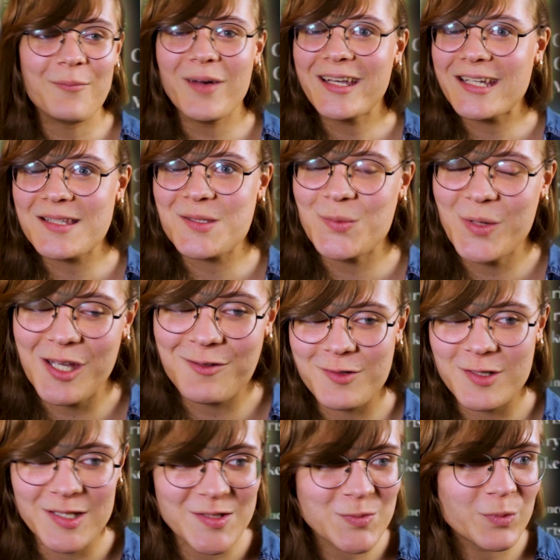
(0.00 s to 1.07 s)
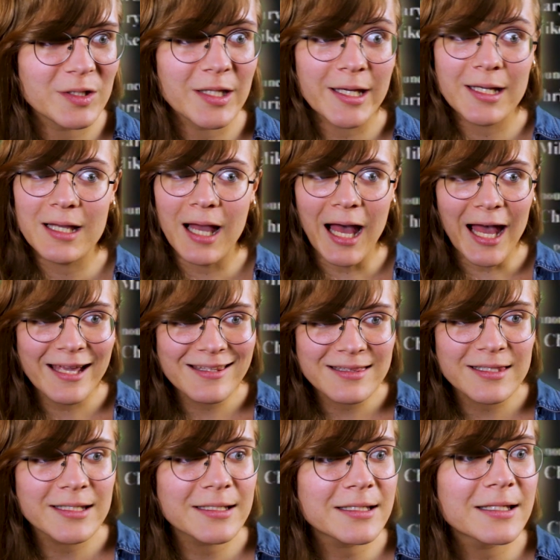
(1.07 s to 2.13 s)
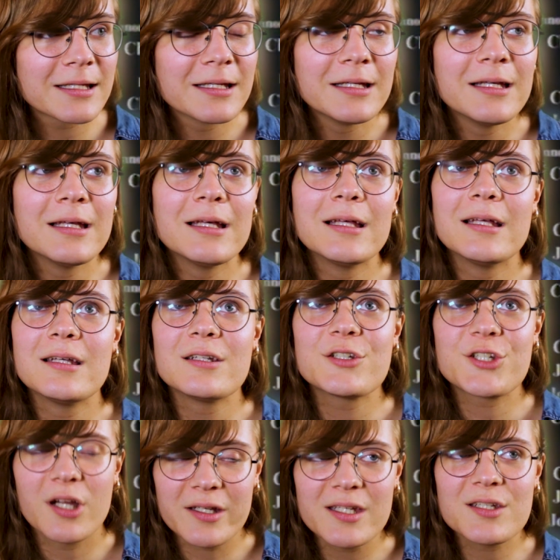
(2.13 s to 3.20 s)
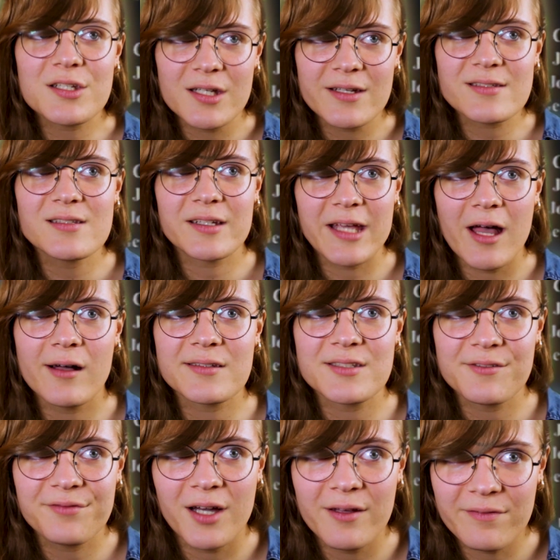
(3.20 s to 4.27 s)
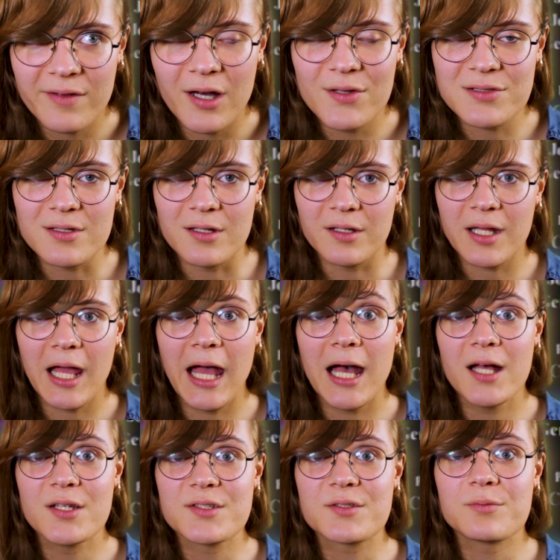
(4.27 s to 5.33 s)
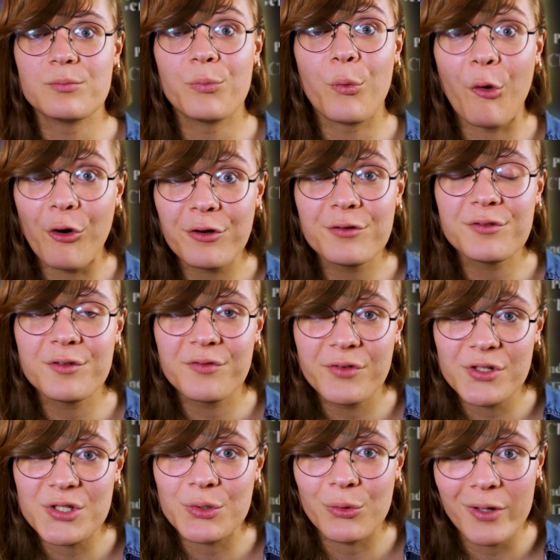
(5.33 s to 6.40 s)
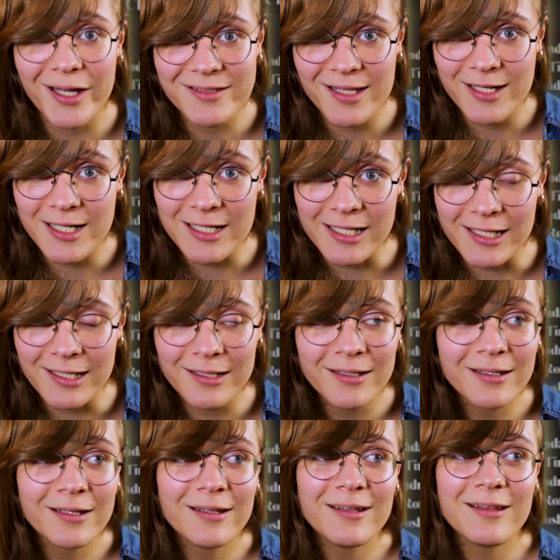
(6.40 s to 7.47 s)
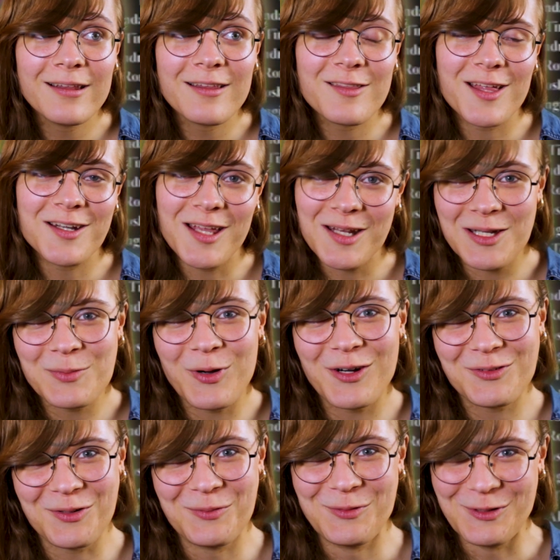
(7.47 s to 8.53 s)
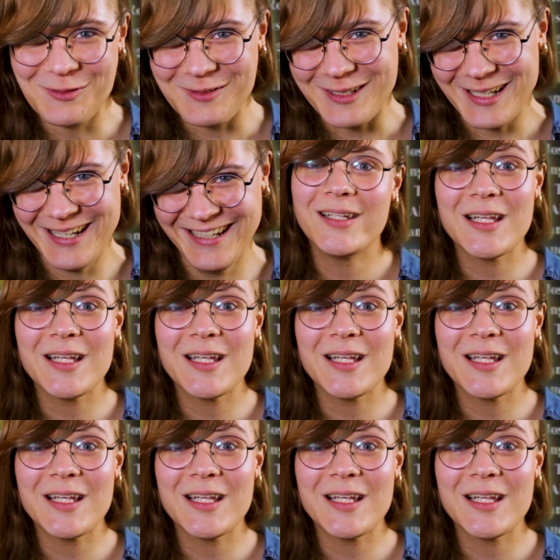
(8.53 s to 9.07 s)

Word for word: I might get some for this, but like I think Chuck E. Cheese in the Galaxy 5000 has more of a visual identity than any Marvel movie.